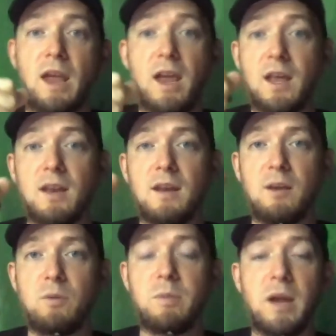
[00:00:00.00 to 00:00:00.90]
and
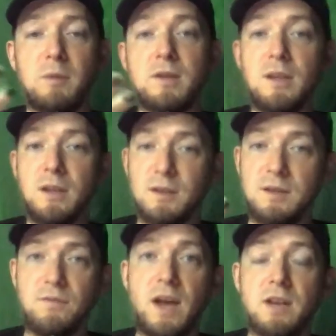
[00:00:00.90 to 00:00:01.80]
it would be able to,
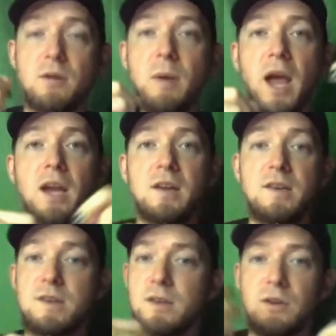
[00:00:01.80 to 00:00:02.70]
to find your
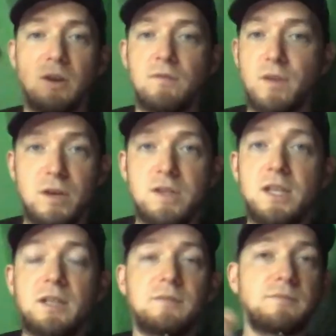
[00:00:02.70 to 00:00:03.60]
package. You can
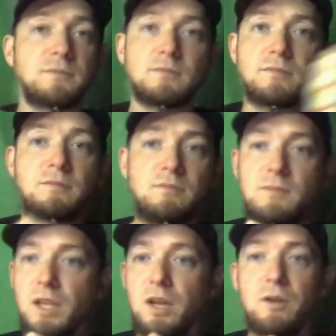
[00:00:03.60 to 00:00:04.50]
version it,
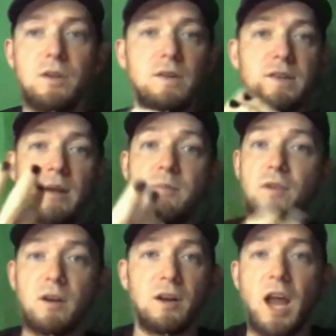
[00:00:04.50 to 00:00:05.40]
you know, use Semver
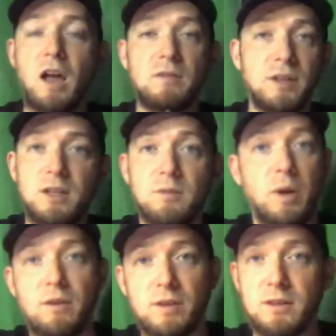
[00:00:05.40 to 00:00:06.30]
or Calver or
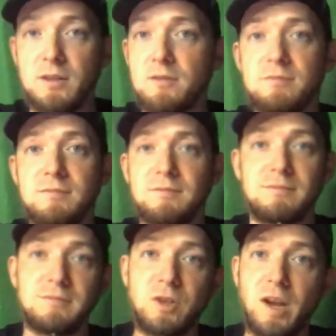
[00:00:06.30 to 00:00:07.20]
whatever
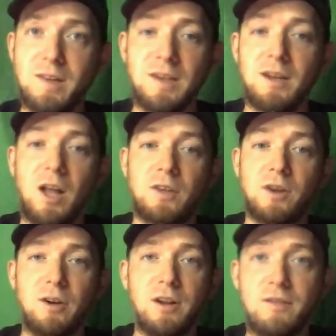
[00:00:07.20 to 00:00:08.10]
crazy
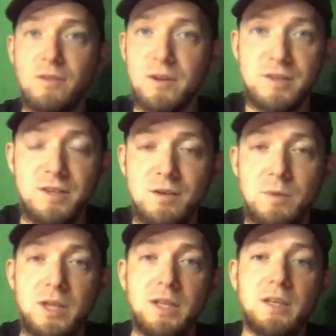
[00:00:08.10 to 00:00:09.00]
alternative versions you
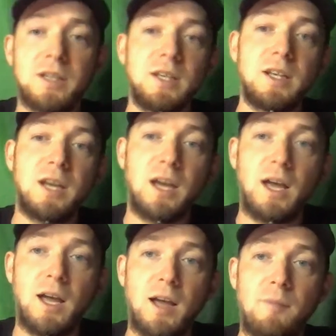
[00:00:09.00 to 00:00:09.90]
want.
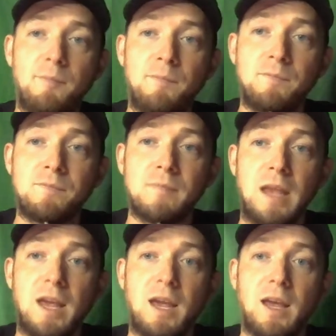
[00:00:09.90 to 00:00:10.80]
Um,
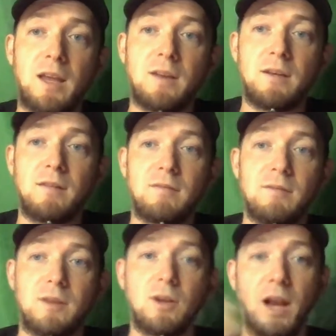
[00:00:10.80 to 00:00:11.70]
and
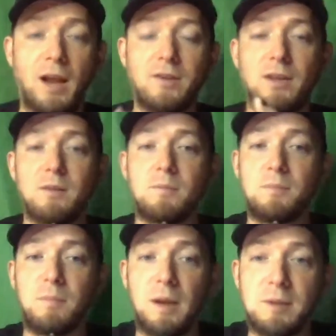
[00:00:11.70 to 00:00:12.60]
you can actually
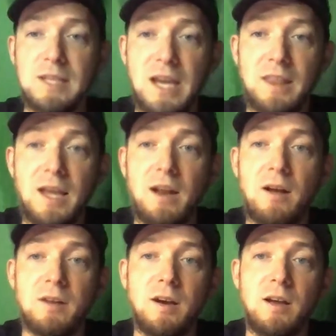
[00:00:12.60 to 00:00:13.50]
be able to get that
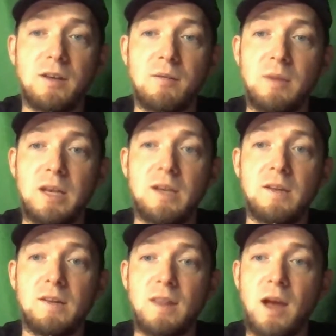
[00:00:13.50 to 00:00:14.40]
onto all your
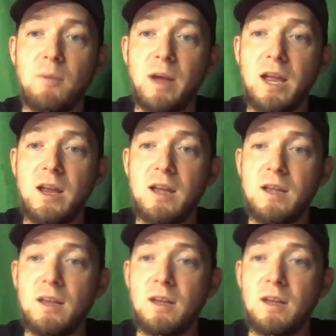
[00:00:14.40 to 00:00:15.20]
minions that way.